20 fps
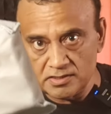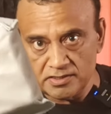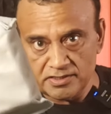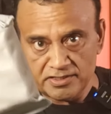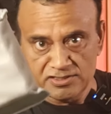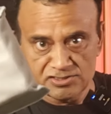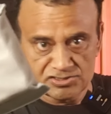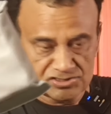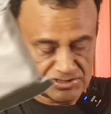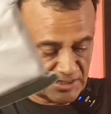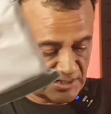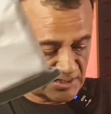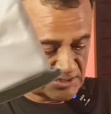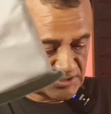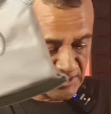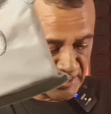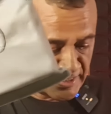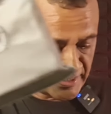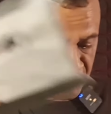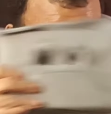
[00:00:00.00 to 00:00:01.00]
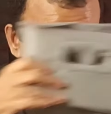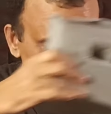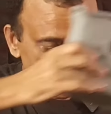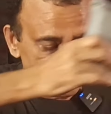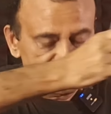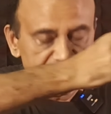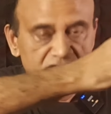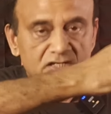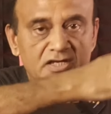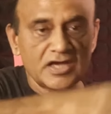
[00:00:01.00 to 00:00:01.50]
inserts like
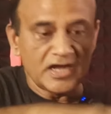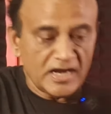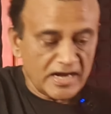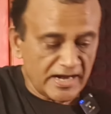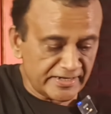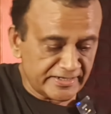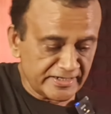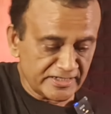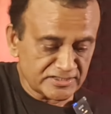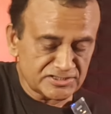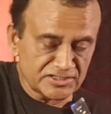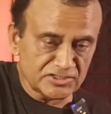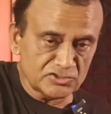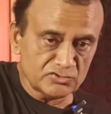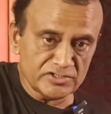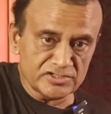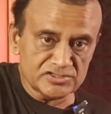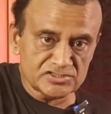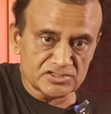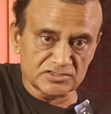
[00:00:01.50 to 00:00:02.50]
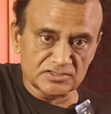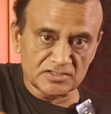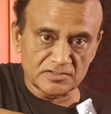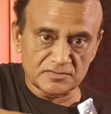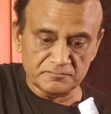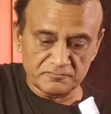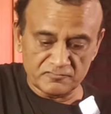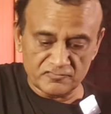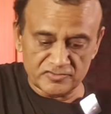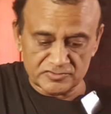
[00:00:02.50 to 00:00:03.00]
these, attaching to each other
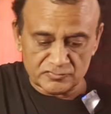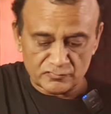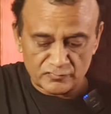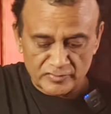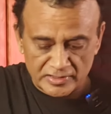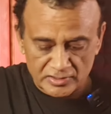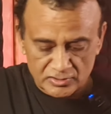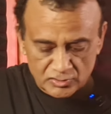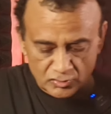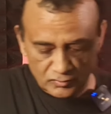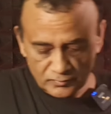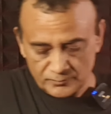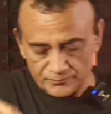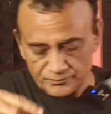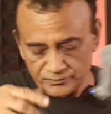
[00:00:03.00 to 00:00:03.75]
with Velcro.